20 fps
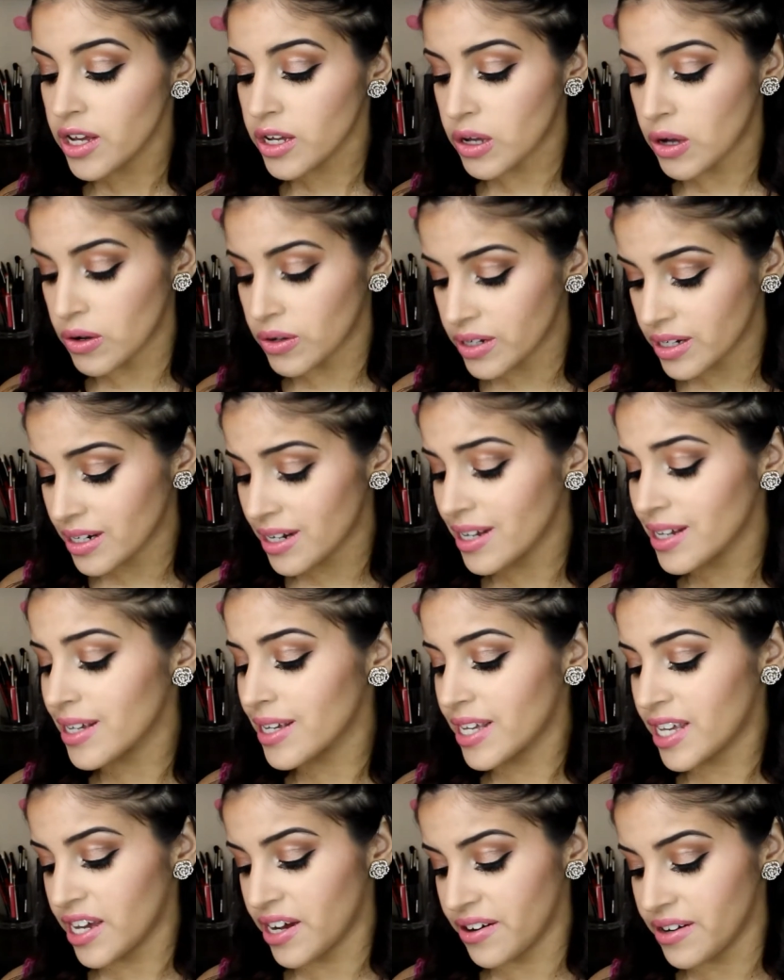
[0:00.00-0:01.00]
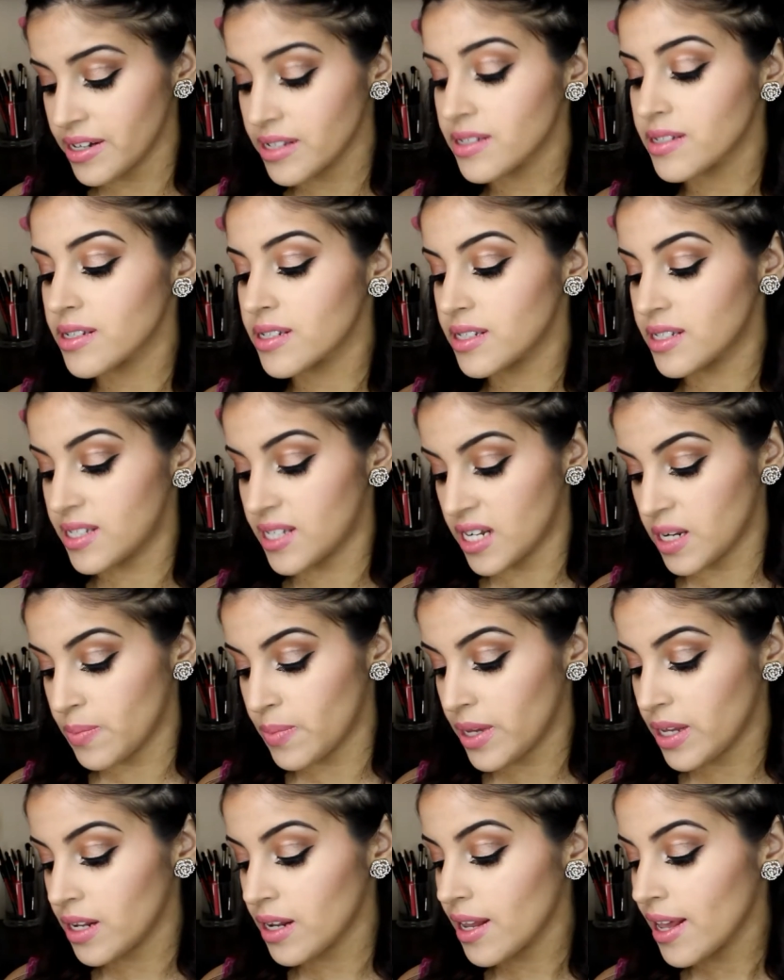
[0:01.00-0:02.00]
coconut, carrots,
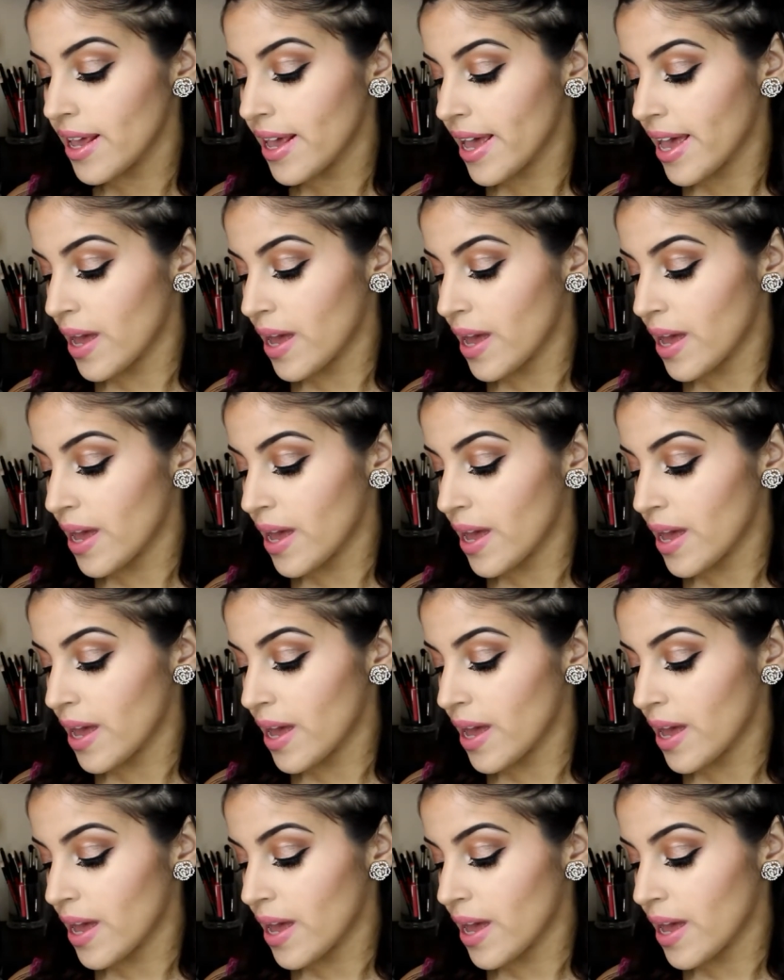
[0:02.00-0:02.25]
cinnamon,